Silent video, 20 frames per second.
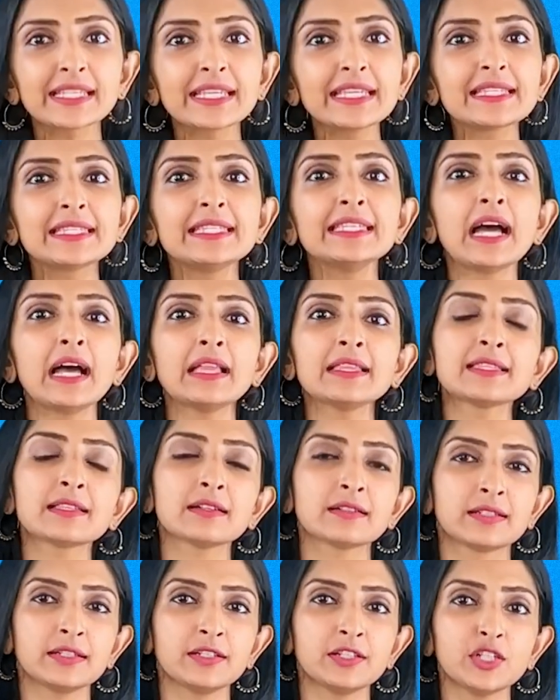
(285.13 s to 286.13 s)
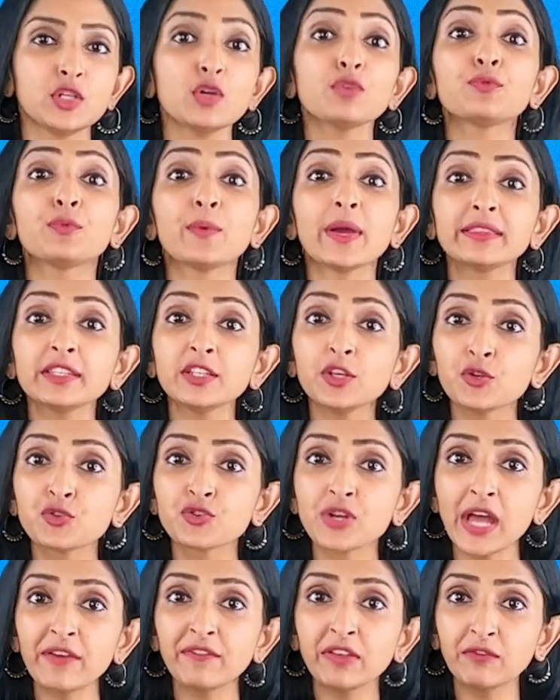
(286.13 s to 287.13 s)
is the uncertainty of whether your
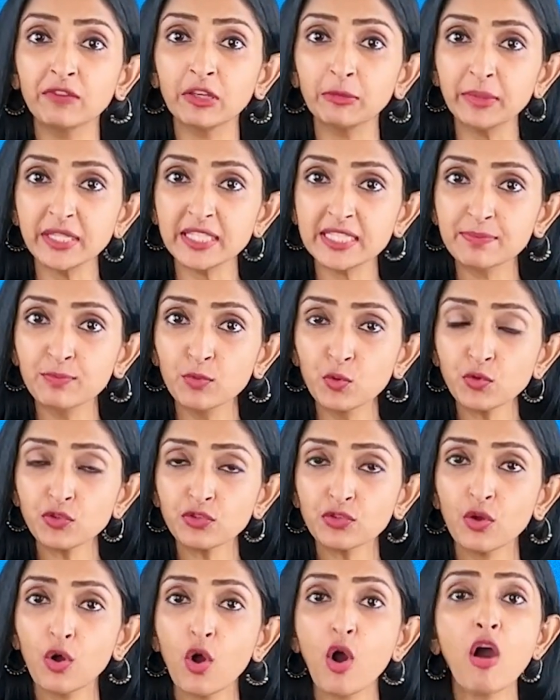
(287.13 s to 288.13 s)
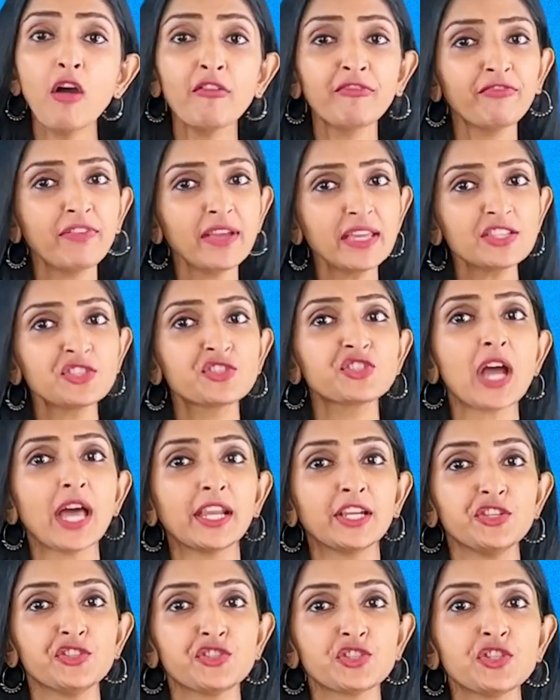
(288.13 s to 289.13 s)
driving will be smooth or face
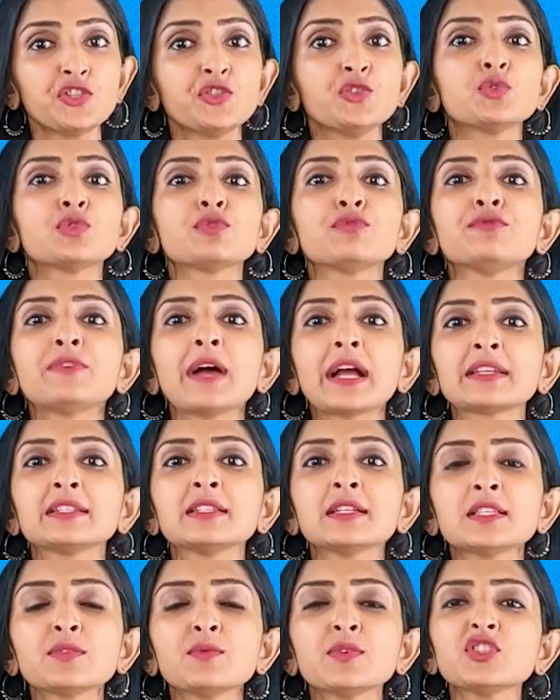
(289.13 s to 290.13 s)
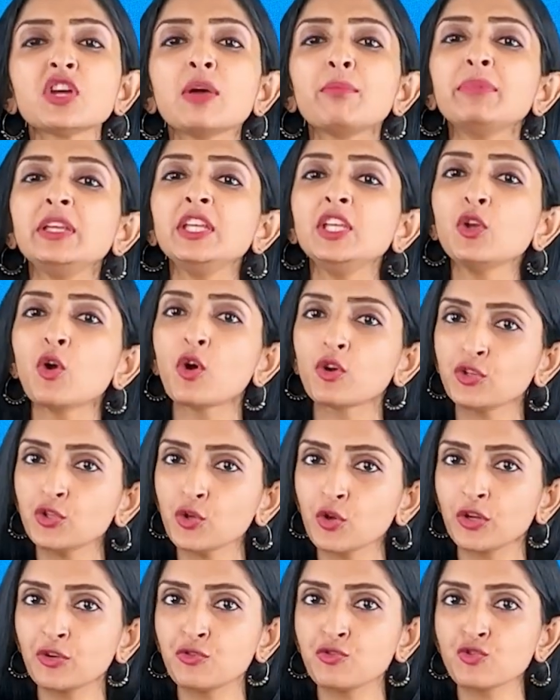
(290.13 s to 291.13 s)
challenges due to factors which are beyond
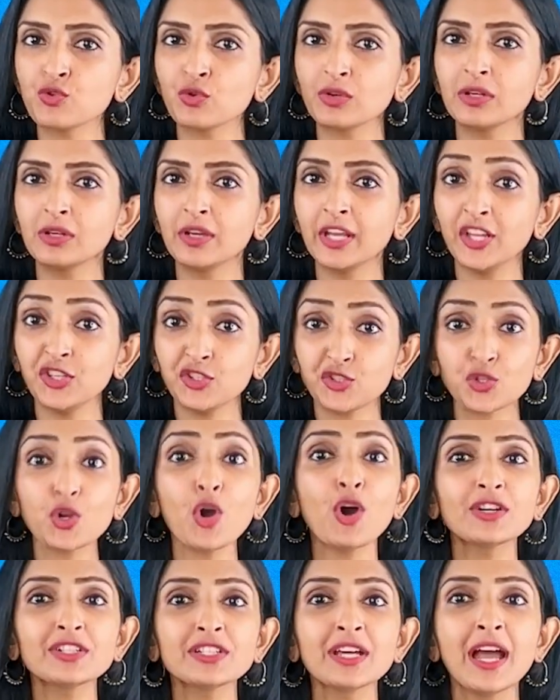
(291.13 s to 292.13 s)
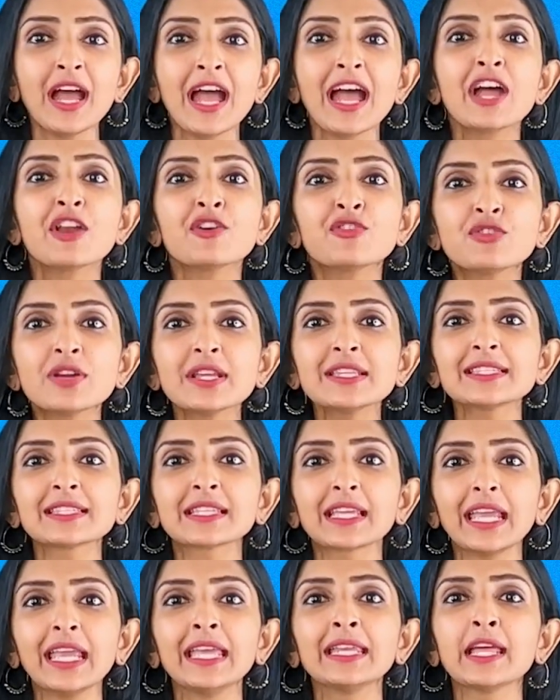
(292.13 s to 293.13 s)
your control. In short,
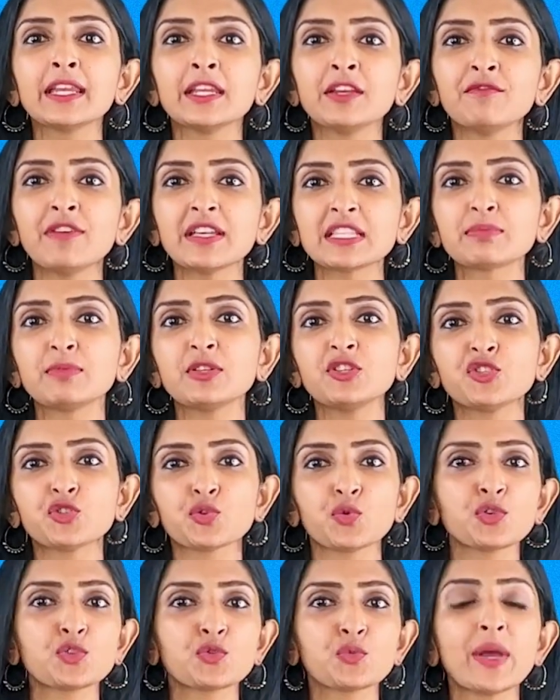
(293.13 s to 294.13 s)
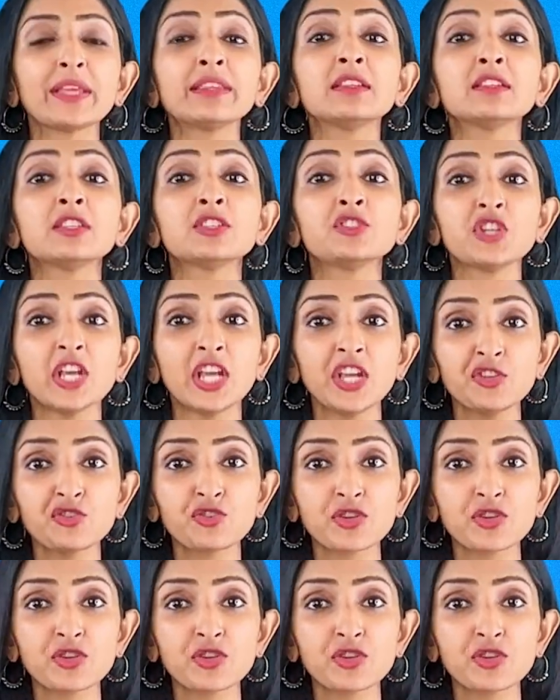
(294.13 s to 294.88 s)
risk in an investment shows whether the change